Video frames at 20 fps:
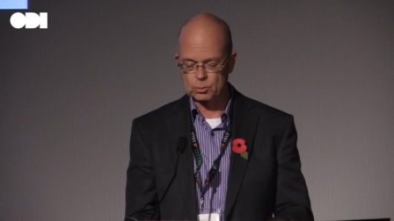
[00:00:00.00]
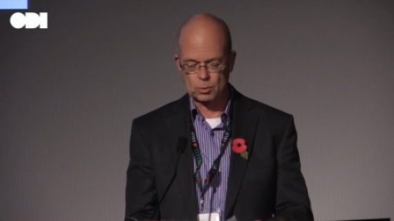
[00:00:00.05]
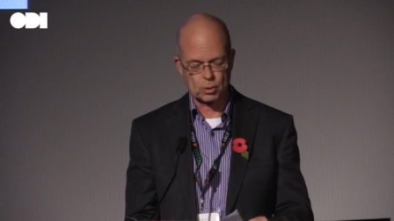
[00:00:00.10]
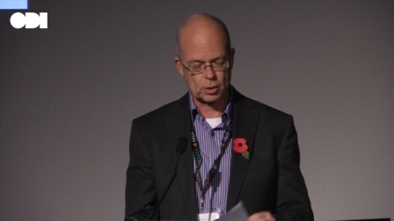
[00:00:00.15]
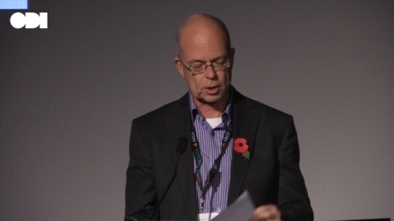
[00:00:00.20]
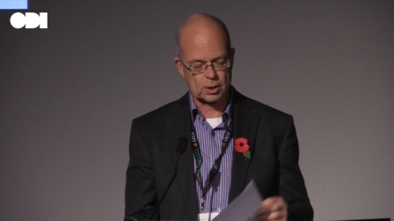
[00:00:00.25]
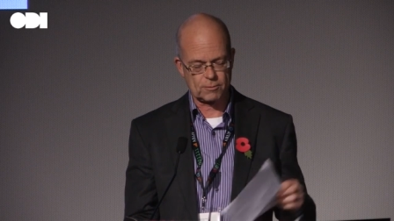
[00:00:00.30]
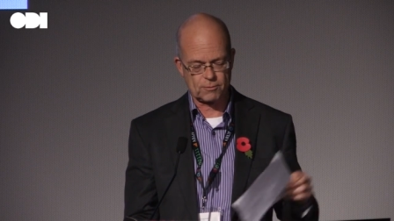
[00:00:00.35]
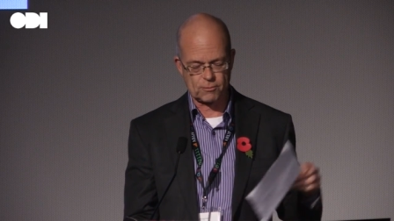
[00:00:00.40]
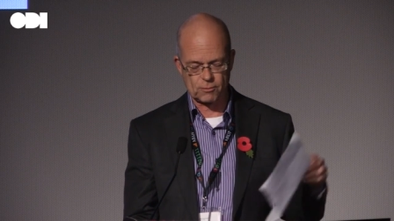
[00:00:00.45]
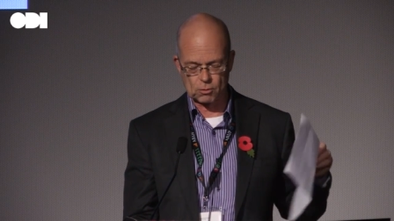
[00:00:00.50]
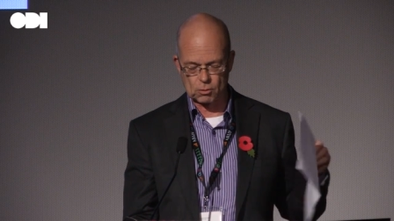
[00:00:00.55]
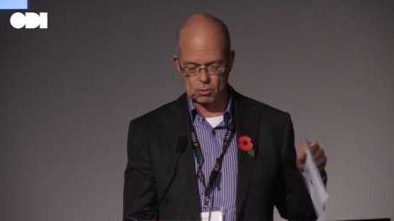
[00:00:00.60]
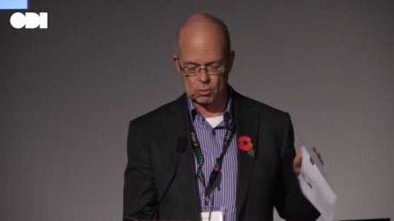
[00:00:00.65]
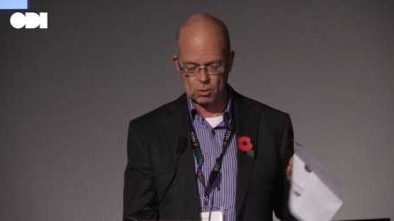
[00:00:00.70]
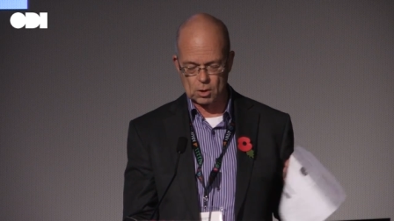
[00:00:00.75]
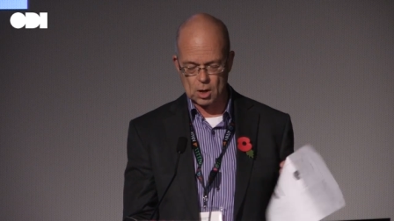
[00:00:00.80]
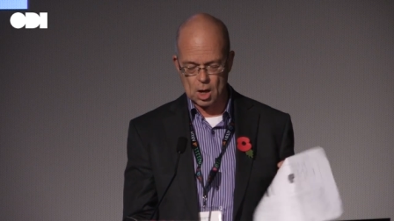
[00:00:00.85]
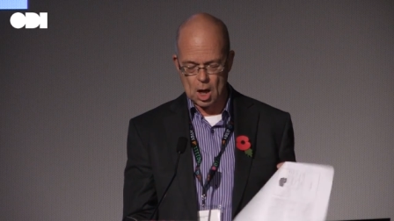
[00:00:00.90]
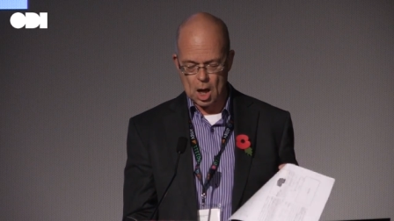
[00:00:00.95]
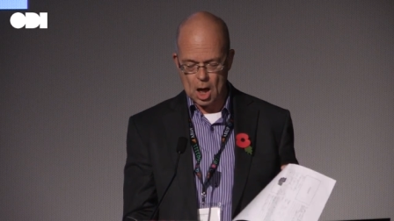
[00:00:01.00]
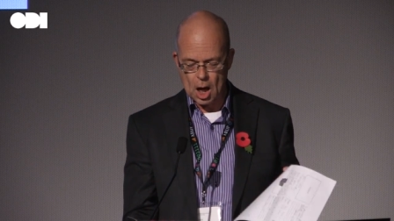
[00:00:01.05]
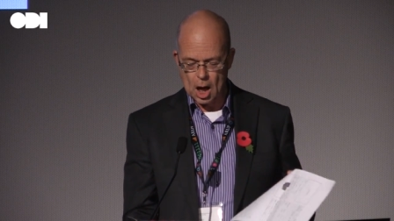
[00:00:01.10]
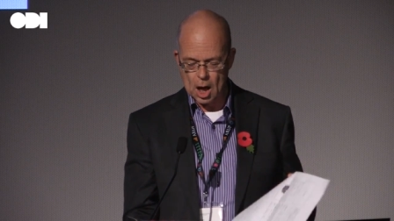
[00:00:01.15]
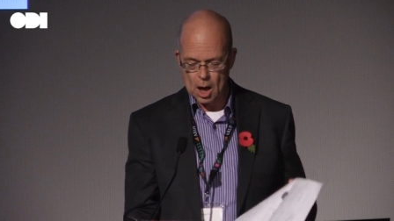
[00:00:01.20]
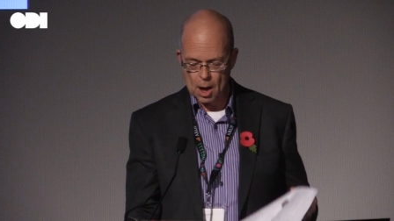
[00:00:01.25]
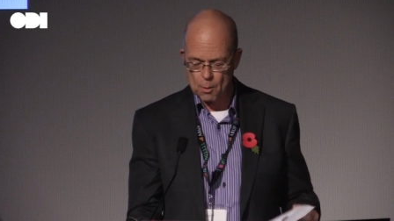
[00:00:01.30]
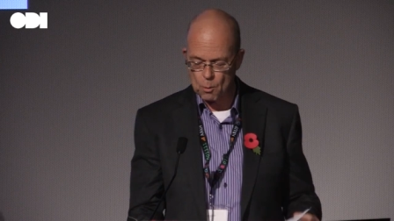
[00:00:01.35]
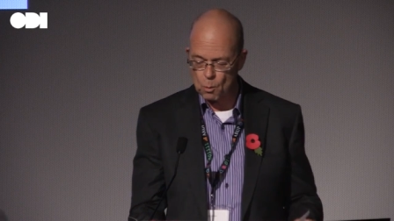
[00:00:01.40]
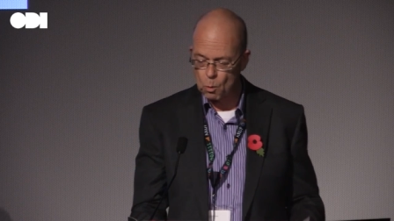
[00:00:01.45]
were looking for
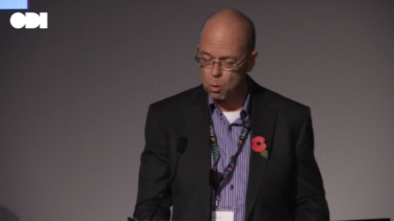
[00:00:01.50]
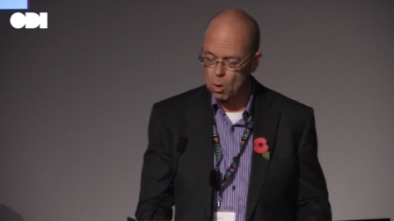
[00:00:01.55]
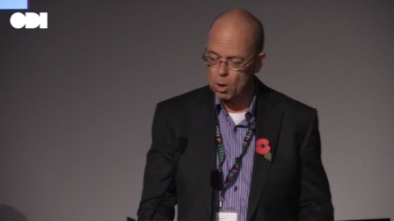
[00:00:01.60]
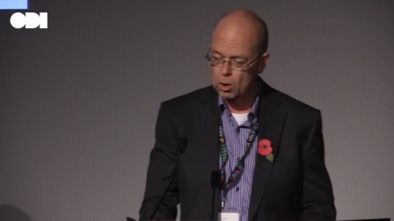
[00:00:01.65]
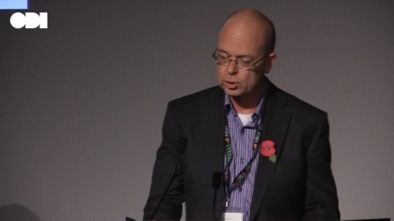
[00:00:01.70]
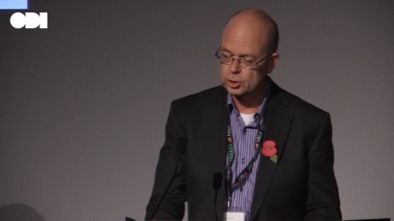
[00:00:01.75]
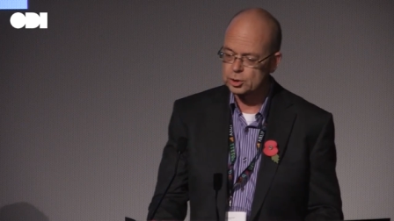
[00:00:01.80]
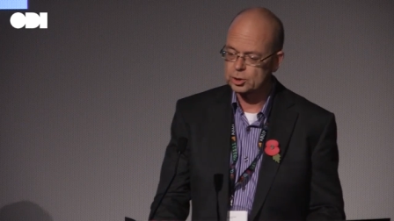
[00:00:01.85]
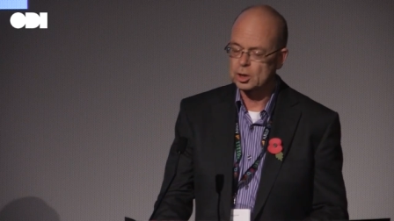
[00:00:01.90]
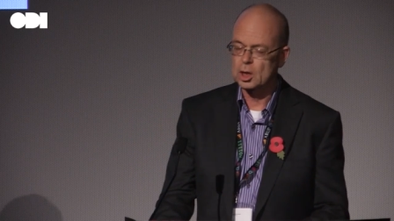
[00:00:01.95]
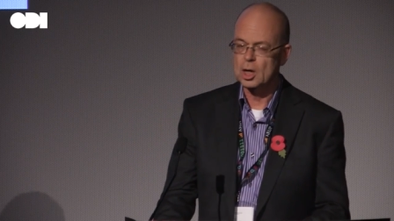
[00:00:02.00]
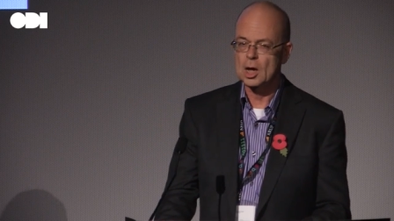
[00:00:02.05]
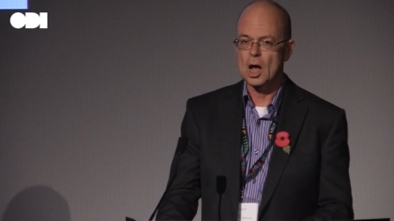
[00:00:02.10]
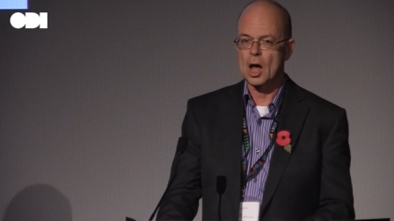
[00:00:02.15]
was